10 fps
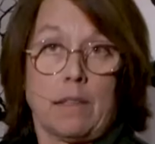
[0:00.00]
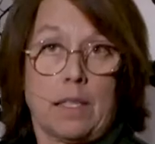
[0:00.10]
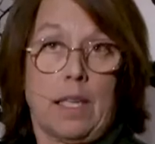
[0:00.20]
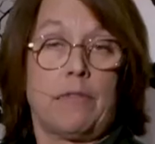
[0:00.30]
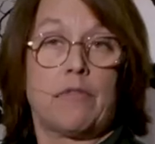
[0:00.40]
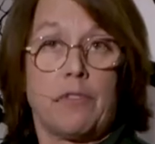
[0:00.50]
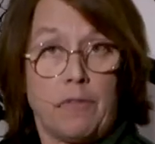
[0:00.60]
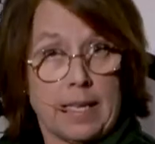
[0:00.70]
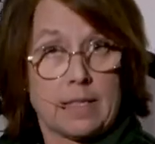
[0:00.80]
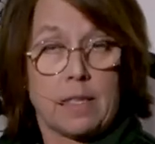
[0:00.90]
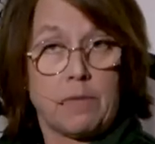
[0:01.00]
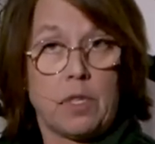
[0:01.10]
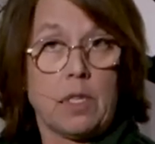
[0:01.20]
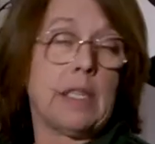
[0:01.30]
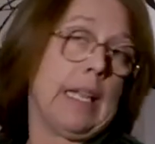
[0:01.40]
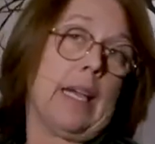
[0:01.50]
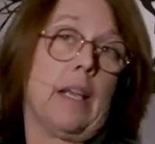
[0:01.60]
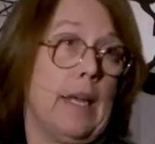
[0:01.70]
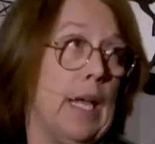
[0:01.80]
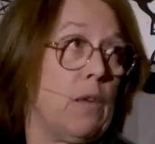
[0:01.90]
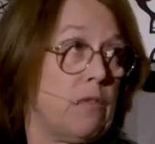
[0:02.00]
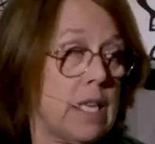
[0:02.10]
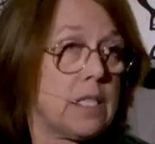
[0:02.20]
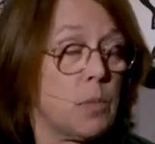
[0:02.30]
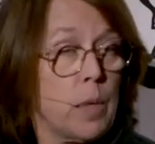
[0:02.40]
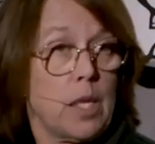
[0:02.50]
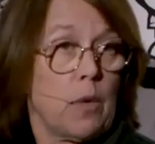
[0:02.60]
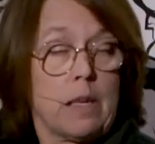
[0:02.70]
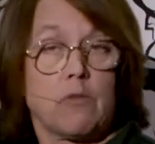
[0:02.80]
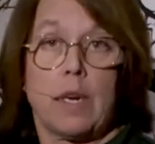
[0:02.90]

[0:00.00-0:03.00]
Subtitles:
self-reflective, just like a neon vest when you're out